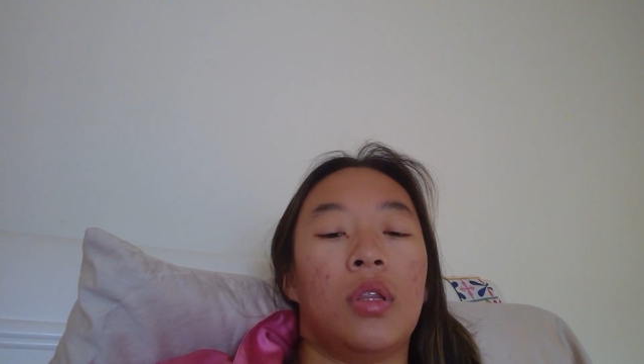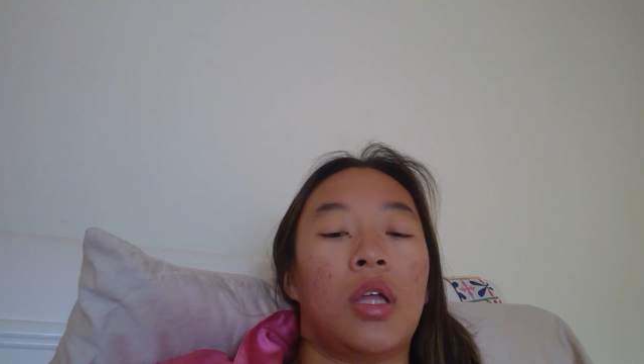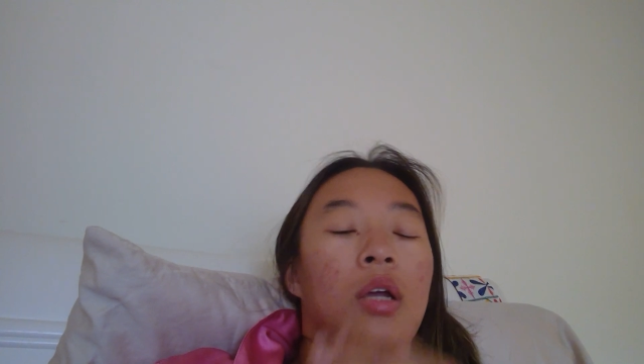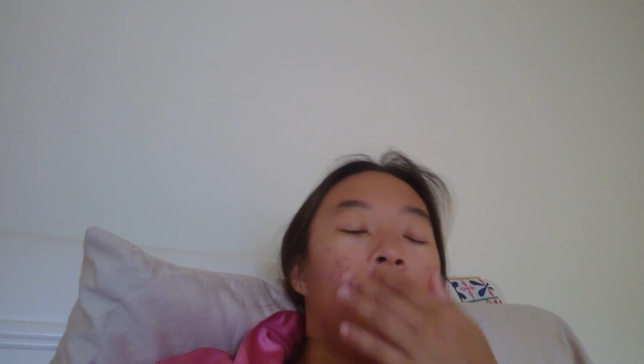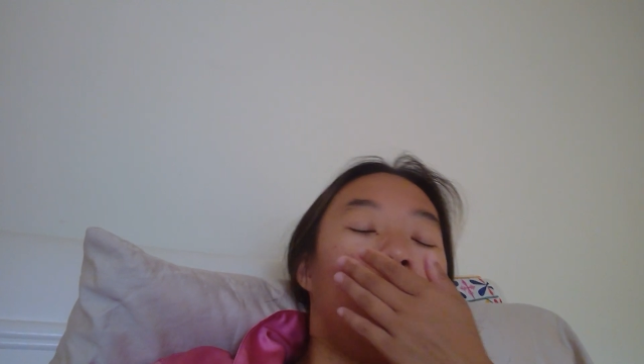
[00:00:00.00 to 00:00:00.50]

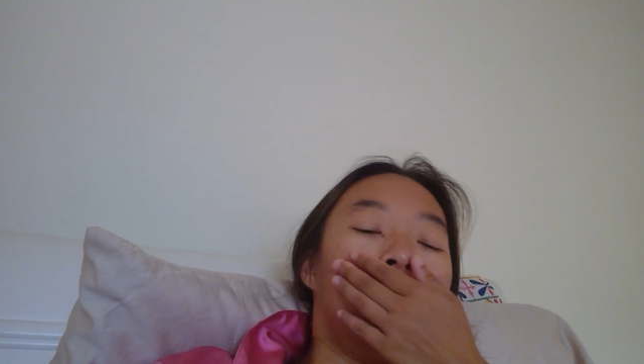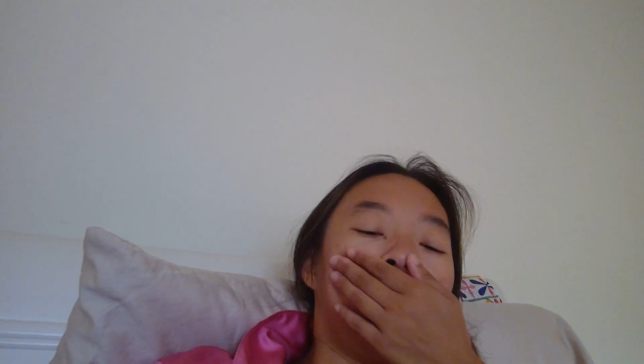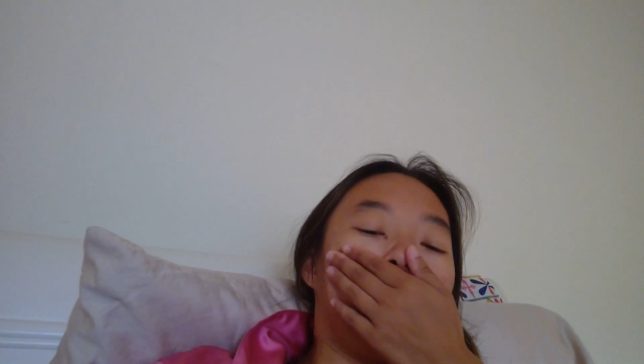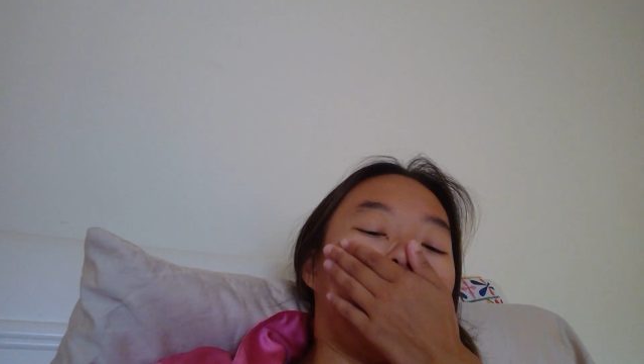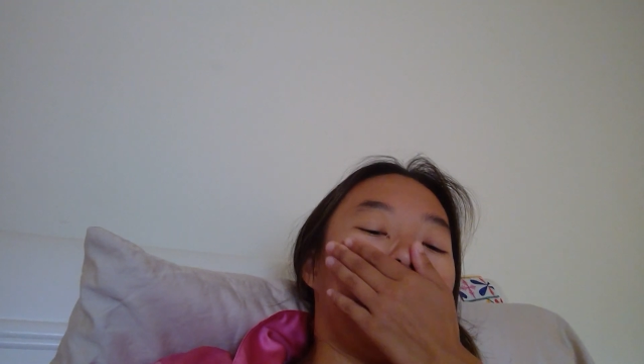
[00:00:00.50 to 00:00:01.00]
Like,
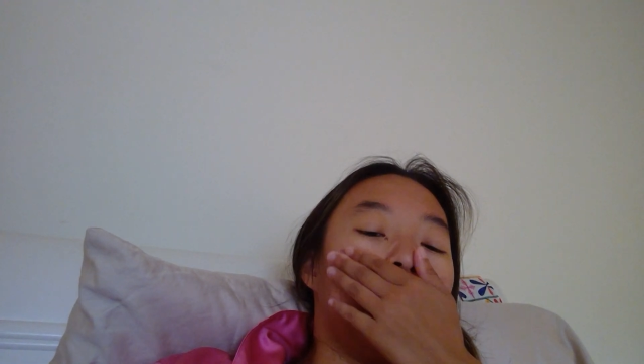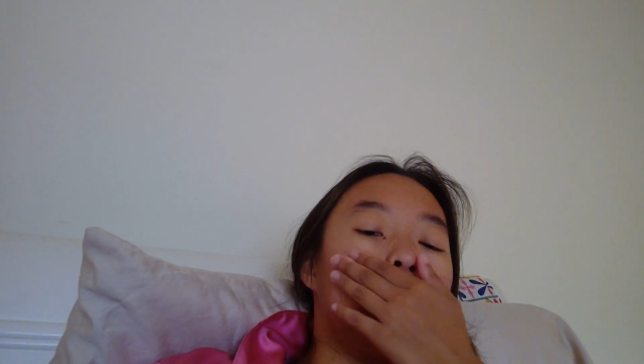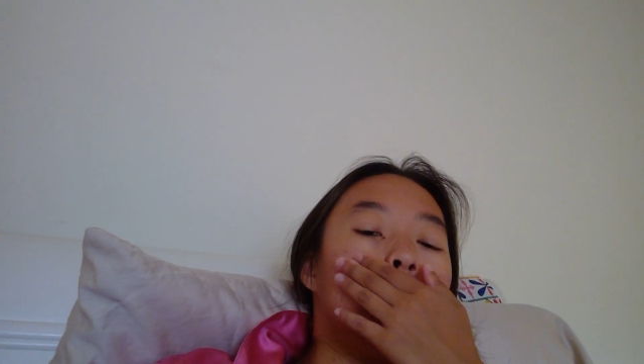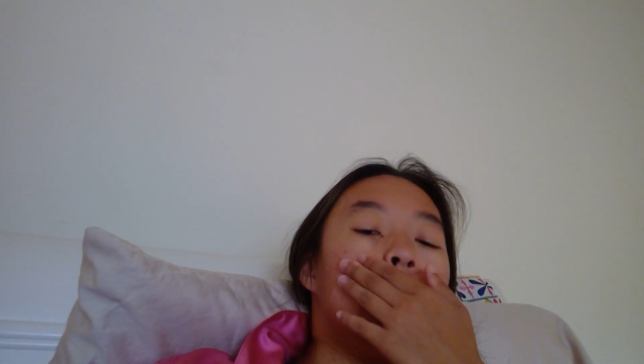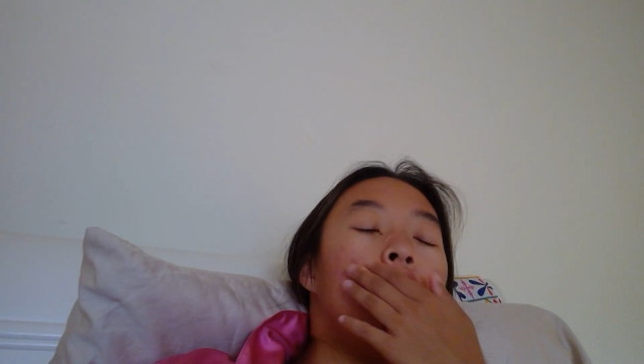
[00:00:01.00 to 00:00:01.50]
whenever I
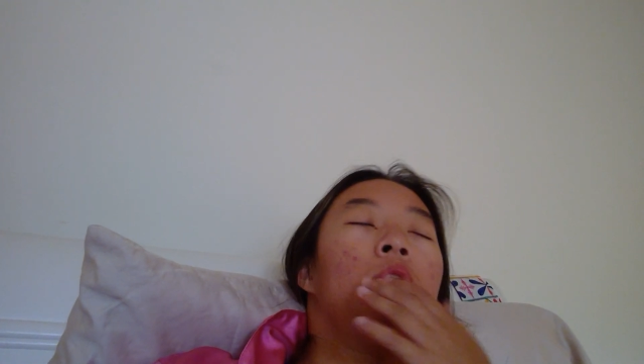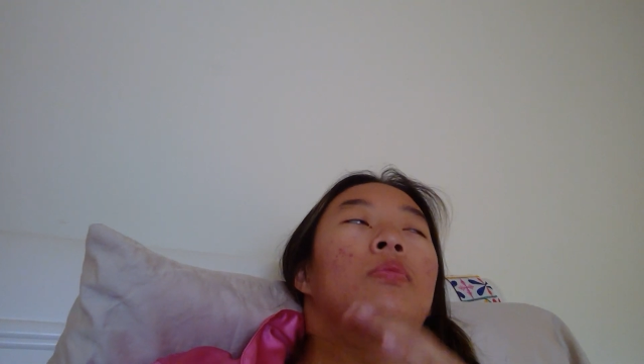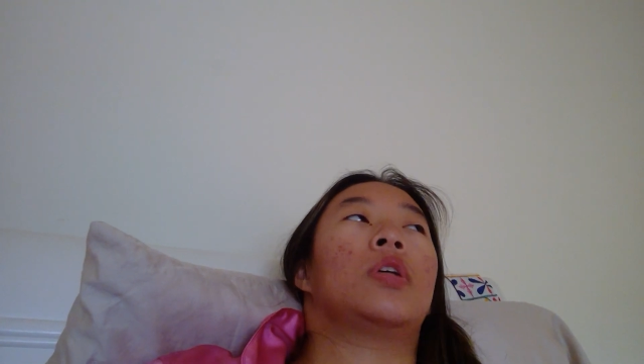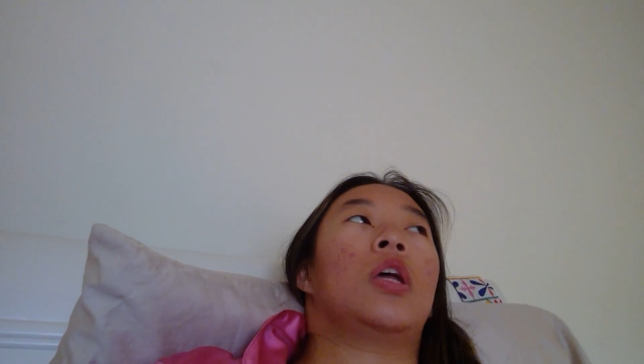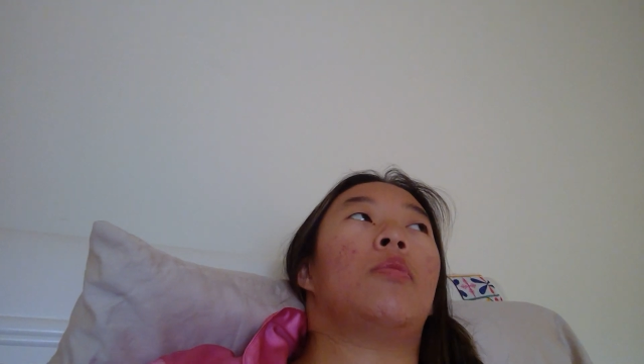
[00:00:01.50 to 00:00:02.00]
watch the show,
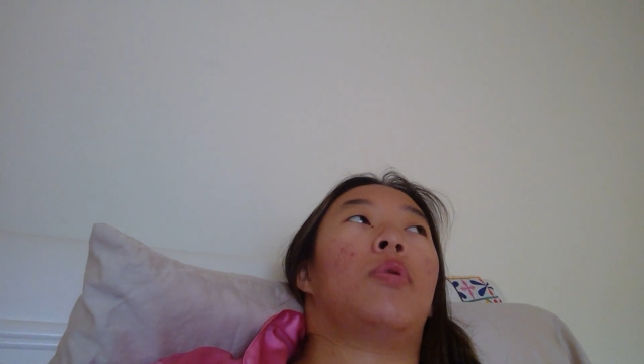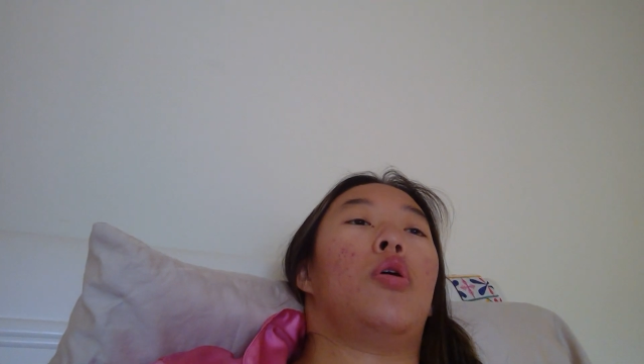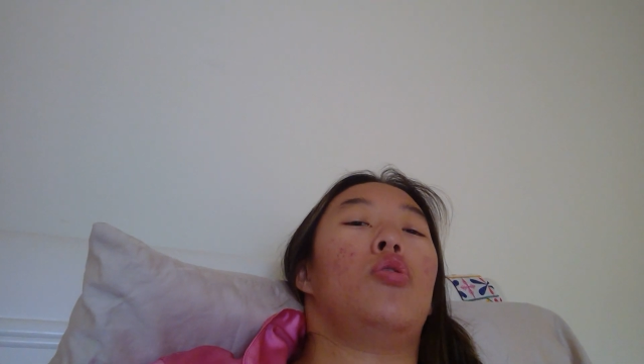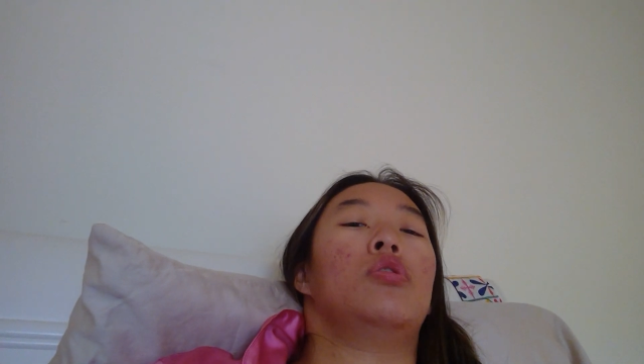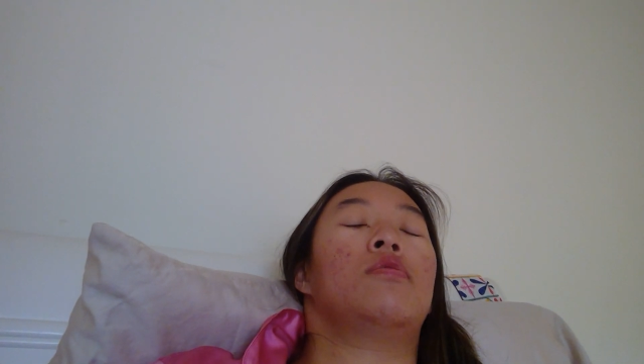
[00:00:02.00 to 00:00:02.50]
I'm saying
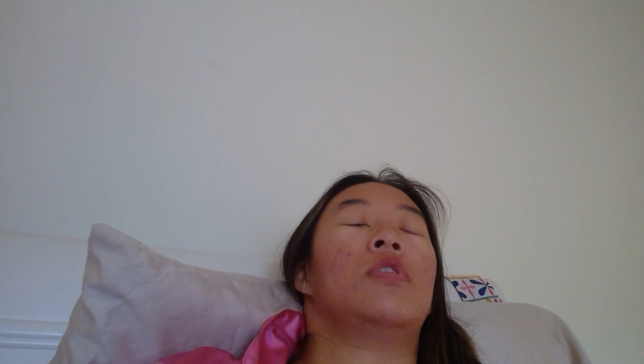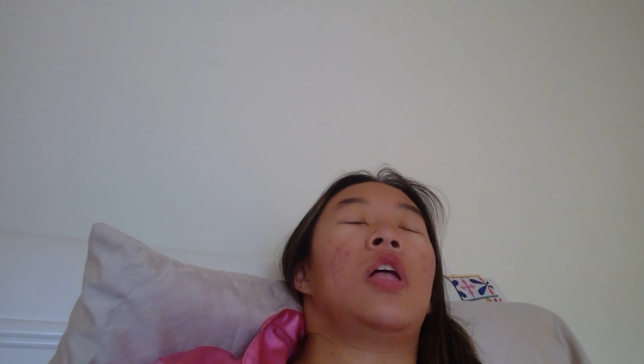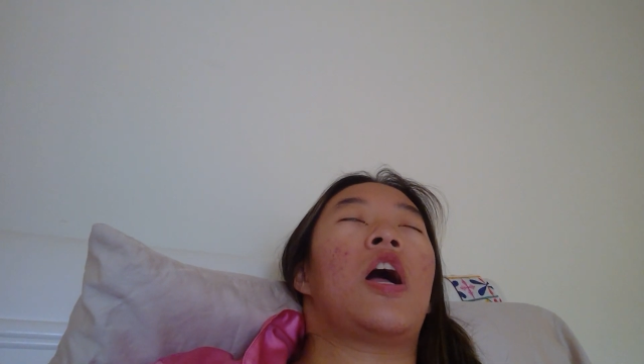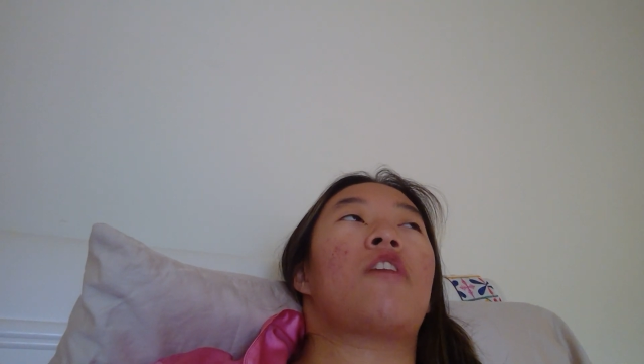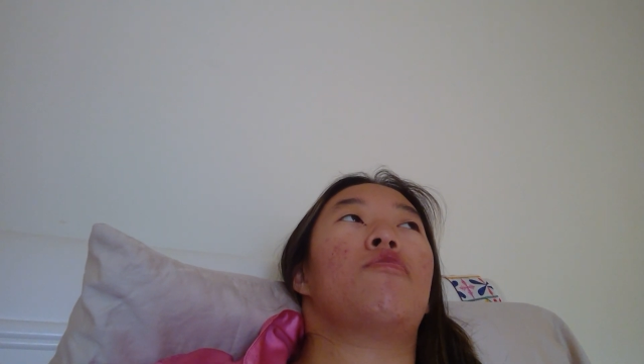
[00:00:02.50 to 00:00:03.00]
pogues for
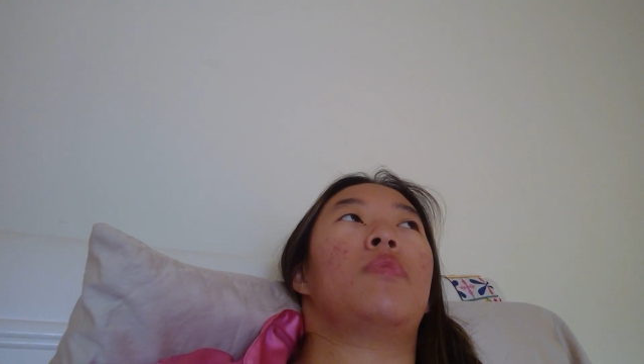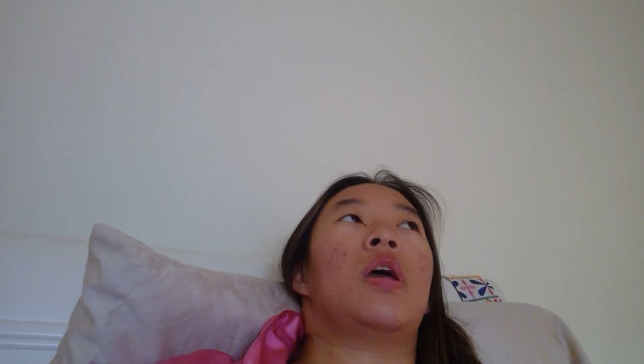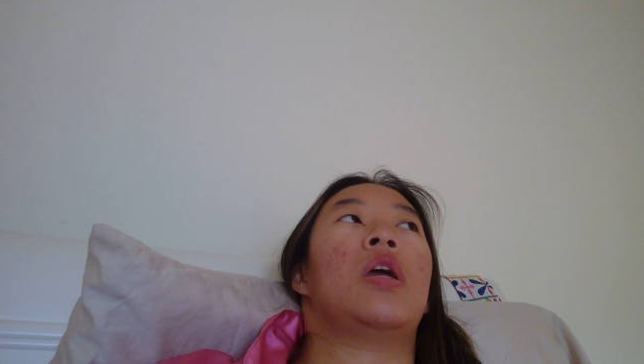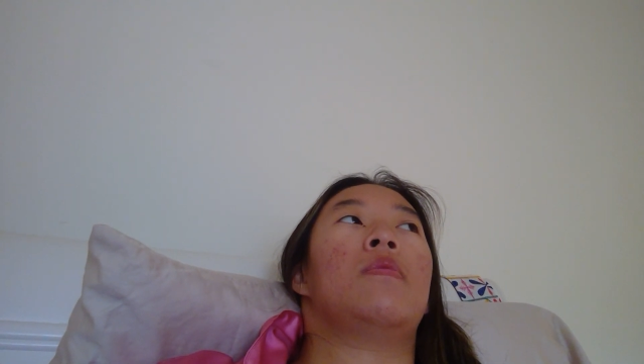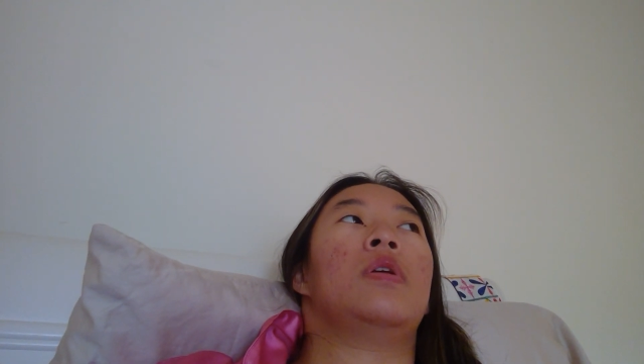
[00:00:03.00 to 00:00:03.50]
life,
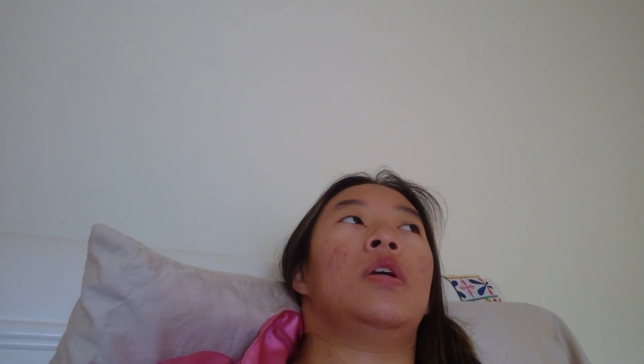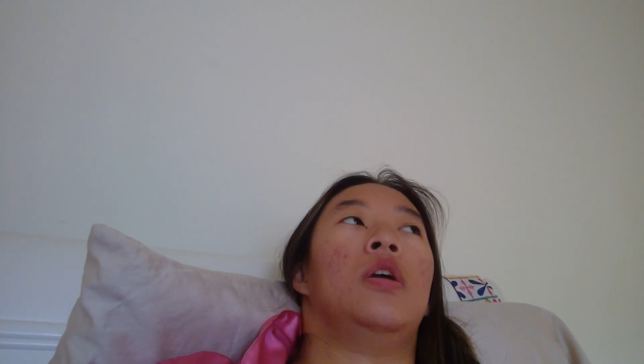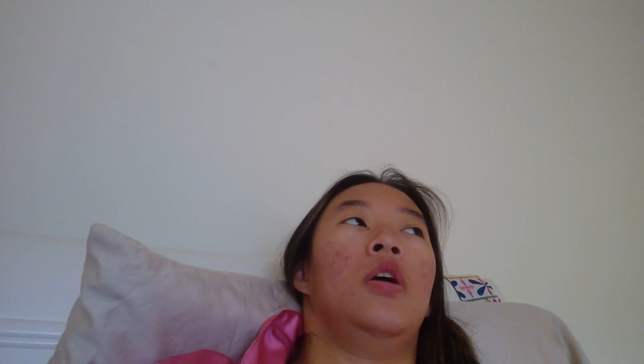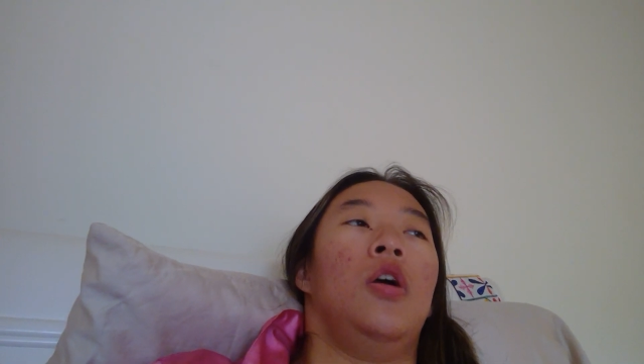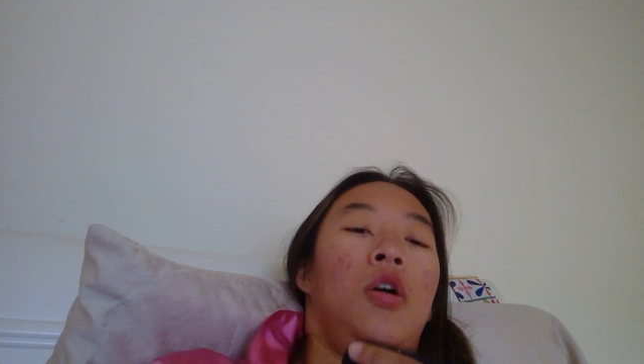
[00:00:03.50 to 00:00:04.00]
baby.